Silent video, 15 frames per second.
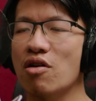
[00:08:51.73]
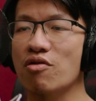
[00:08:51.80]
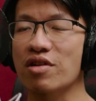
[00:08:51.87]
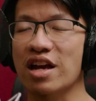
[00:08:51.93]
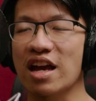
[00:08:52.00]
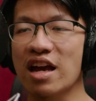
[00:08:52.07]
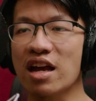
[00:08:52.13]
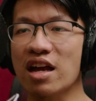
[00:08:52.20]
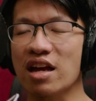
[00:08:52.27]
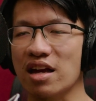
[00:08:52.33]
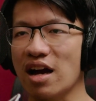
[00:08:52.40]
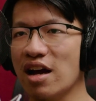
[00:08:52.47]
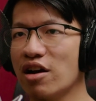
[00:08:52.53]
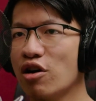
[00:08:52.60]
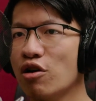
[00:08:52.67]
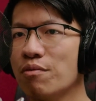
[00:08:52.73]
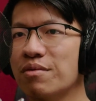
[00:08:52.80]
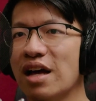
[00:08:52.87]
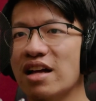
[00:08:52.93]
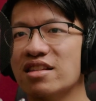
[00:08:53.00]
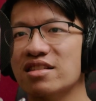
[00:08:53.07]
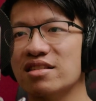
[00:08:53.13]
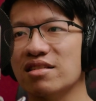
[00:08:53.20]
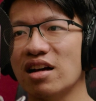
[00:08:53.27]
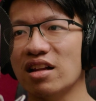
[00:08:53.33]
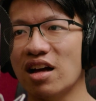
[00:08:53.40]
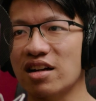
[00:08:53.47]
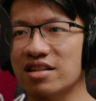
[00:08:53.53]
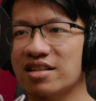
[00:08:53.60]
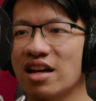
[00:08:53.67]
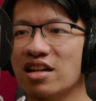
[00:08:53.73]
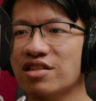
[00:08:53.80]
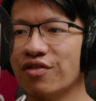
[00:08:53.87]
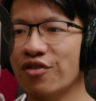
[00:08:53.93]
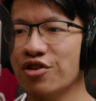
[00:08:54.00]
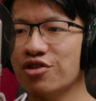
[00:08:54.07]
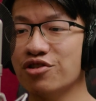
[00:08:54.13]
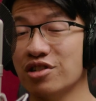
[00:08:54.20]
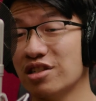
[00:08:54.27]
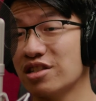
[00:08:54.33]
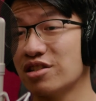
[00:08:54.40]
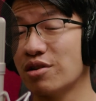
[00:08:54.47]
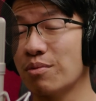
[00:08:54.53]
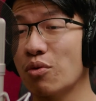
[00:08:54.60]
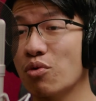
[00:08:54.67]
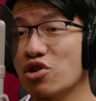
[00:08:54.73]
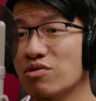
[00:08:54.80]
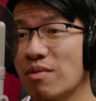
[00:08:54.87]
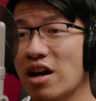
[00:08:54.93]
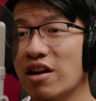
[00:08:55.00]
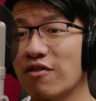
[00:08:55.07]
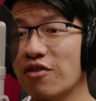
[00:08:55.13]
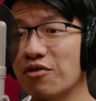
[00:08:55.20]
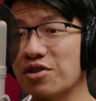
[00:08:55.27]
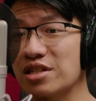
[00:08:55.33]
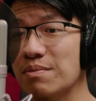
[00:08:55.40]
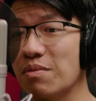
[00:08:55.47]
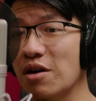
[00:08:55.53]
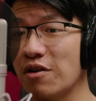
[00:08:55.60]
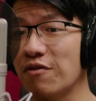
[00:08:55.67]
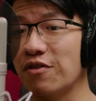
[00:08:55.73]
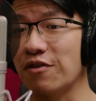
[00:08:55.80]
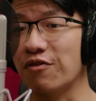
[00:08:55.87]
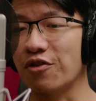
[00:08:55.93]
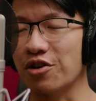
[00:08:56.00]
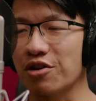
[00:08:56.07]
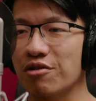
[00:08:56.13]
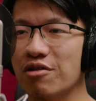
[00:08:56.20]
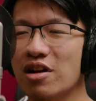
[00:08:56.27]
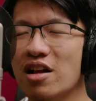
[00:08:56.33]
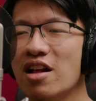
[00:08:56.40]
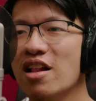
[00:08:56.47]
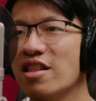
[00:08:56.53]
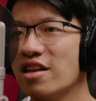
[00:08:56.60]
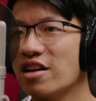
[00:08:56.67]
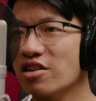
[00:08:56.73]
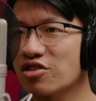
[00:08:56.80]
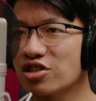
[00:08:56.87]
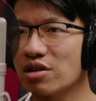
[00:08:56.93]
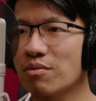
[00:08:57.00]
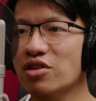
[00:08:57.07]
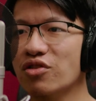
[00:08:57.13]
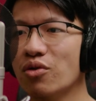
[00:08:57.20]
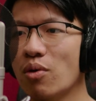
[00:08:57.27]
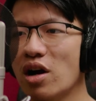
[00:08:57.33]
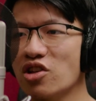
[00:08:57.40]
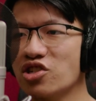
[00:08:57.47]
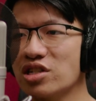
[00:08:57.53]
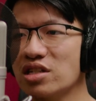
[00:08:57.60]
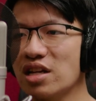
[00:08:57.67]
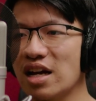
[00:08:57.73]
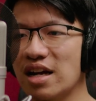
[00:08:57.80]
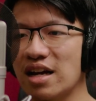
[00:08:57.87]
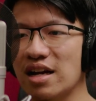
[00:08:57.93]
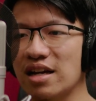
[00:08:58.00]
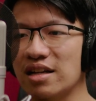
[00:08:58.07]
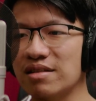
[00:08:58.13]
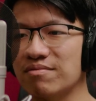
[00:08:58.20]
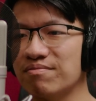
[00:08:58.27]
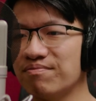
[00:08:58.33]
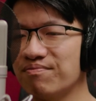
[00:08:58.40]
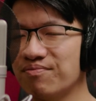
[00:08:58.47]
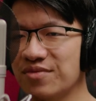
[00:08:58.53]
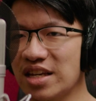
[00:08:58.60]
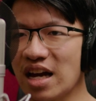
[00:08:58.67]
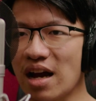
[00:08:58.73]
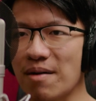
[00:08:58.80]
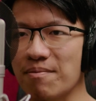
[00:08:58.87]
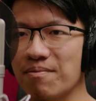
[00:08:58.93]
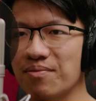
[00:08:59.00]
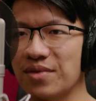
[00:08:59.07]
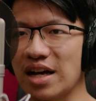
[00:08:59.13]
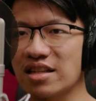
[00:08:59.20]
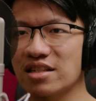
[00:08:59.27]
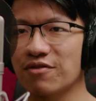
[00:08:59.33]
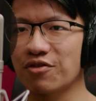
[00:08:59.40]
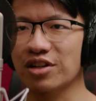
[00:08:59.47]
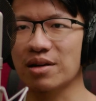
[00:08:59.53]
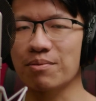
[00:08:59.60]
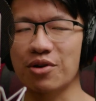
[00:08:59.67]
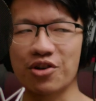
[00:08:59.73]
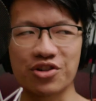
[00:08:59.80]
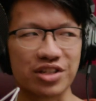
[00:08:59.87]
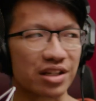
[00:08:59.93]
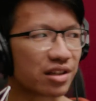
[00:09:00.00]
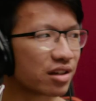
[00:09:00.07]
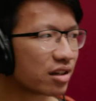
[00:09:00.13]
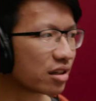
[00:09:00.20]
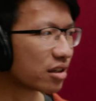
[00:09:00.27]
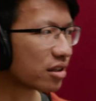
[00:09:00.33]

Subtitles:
Okay, I hope that's a lot of tests for you to determine which microphone is a better fit for you. Thank you so much for watching, and yeah, that's it for the comparison.